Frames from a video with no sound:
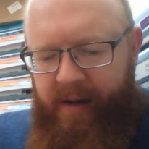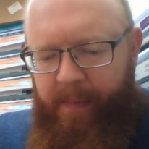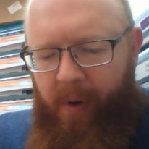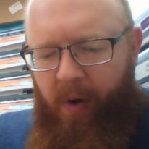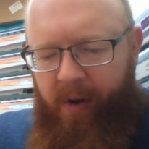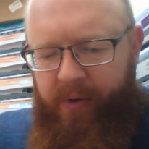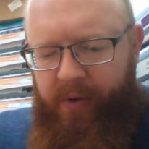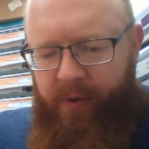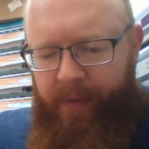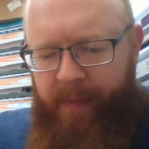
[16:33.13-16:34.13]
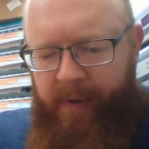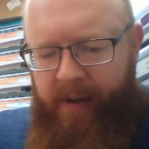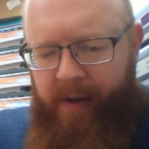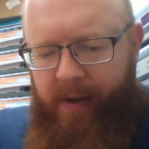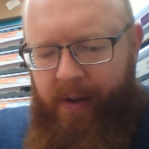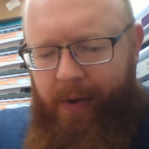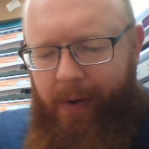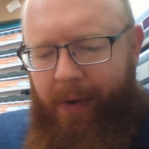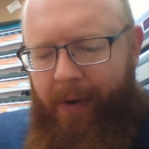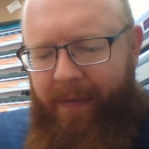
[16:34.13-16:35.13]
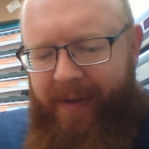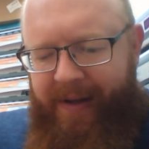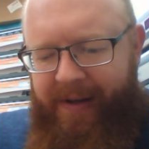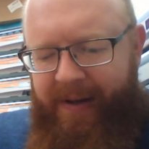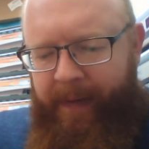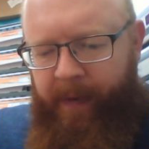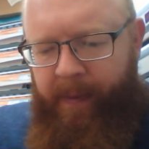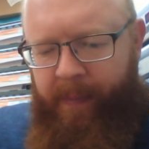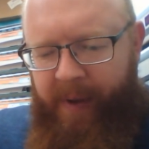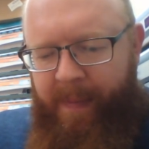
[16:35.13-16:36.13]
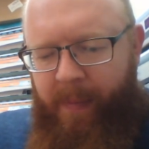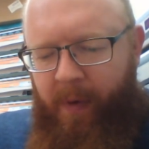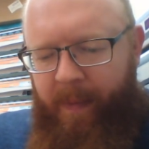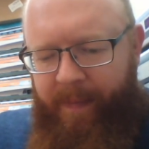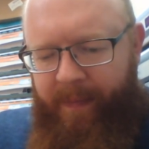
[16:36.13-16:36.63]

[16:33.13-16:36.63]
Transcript: Paul goes through all of these different people,